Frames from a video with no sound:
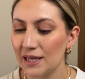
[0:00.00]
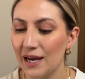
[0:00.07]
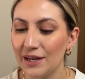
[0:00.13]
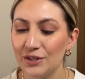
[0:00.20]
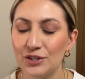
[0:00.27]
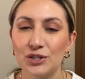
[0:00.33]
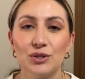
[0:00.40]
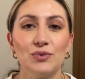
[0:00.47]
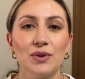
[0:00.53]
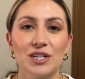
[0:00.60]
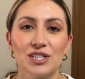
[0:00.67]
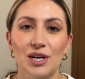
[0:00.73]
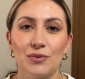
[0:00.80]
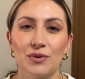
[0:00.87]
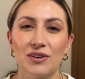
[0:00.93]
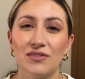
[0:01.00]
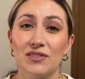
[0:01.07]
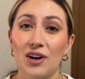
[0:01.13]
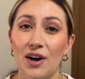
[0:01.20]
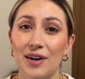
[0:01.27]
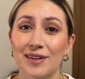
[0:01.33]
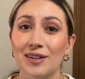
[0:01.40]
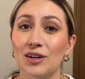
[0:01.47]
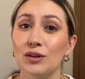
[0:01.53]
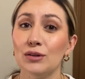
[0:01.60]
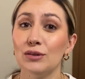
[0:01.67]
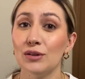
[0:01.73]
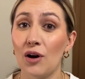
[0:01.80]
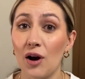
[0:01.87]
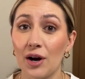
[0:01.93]
I do wish I would have gotten a
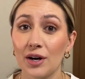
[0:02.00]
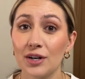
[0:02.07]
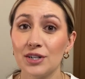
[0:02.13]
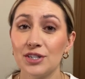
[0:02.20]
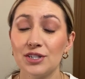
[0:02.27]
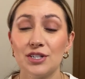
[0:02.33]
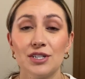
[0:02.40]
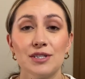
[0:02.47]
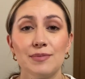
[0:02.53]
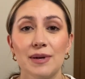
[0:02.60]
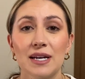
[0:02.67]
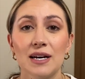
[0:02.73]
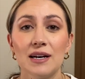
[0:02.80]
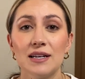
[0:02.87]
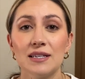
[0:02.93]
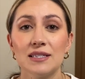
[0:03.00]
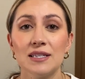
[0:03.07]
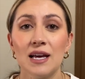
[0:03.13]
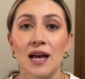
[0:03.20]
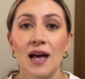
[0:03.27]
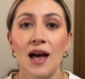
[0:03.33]
large just because